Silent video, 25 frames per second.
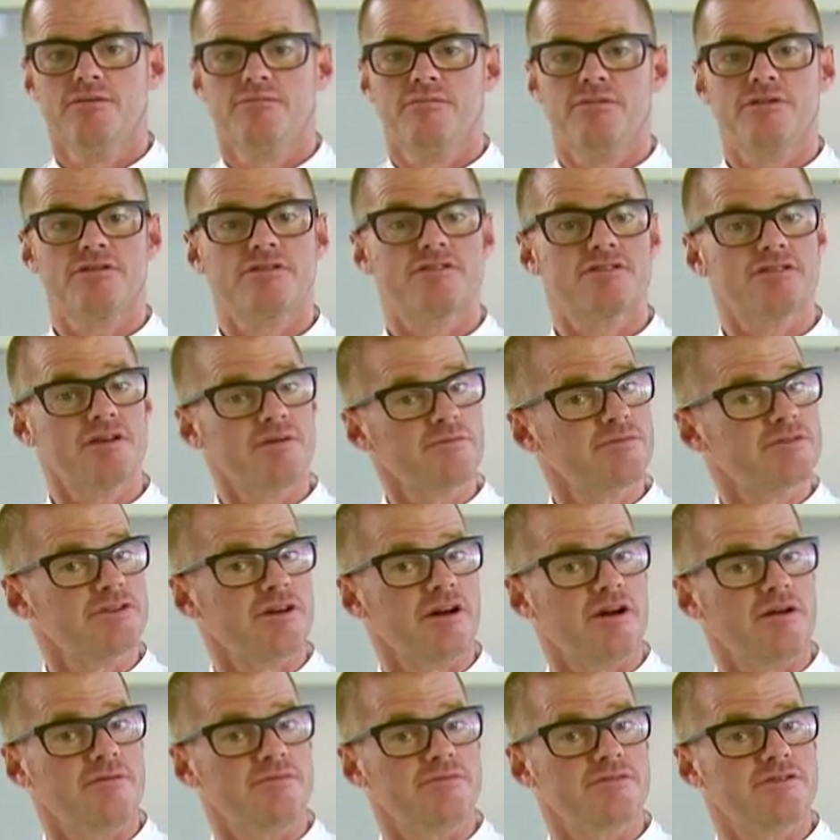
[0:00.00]
But
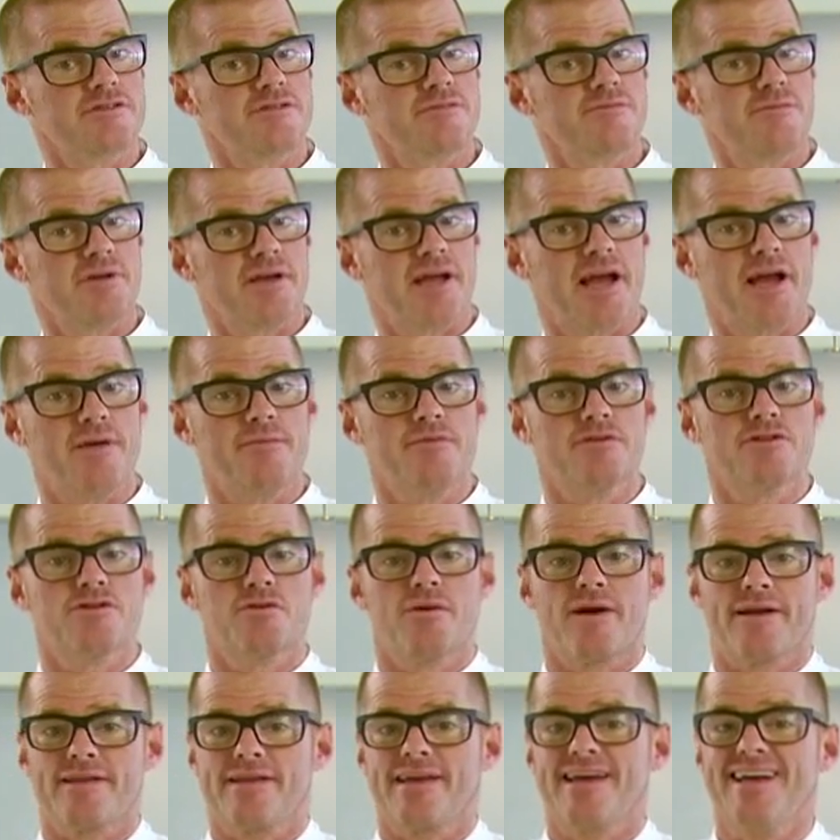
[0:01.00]
sometimes being able
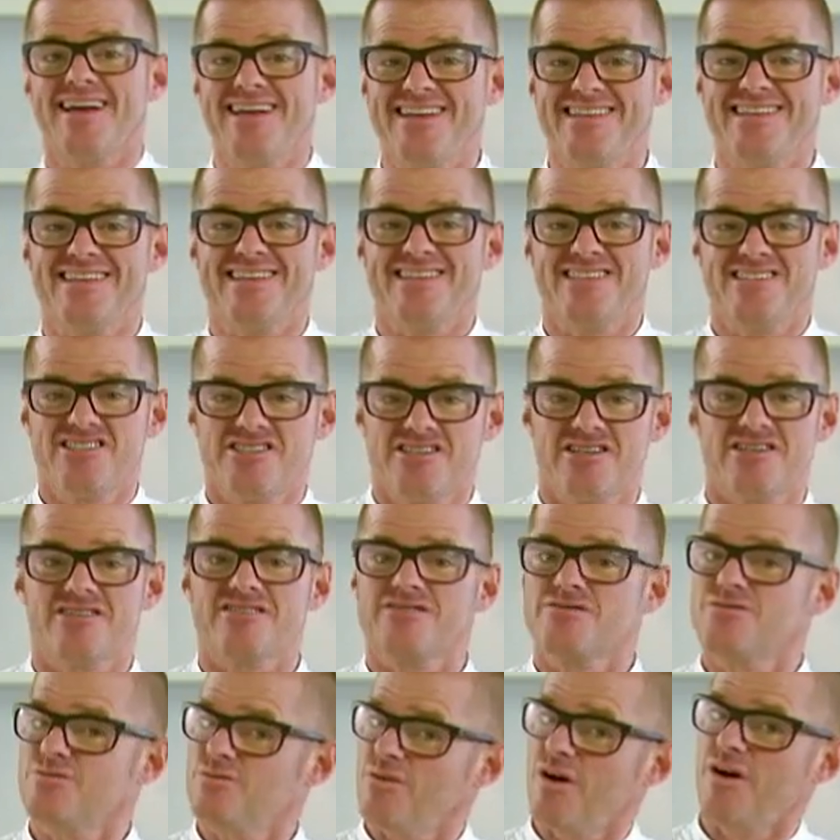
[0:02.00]
to add heat is
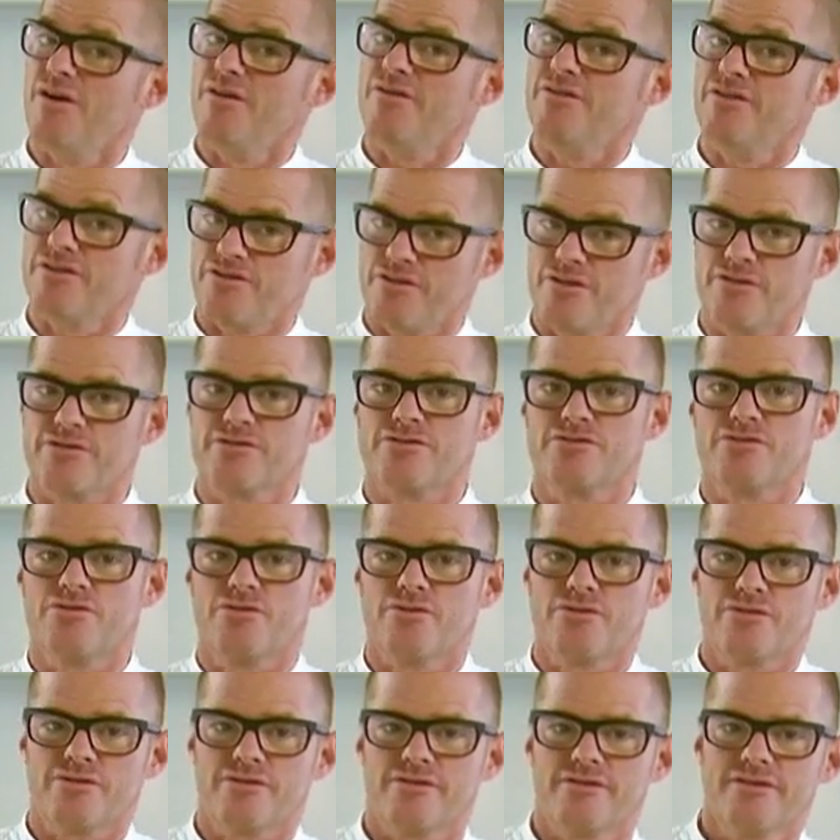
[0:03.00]
just what the doctor
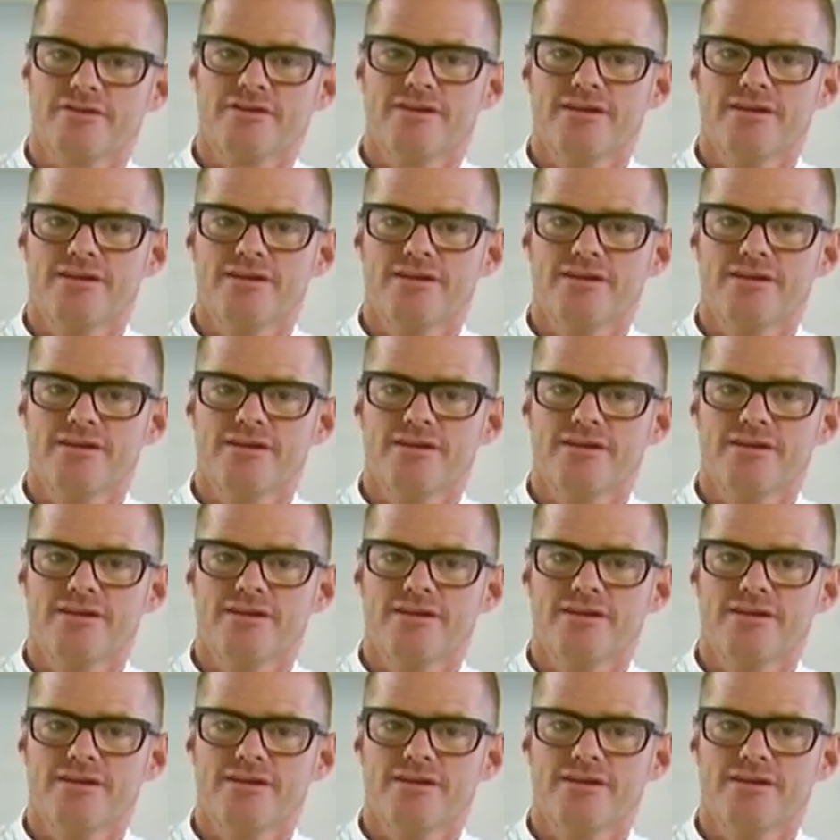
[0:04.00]
ordered.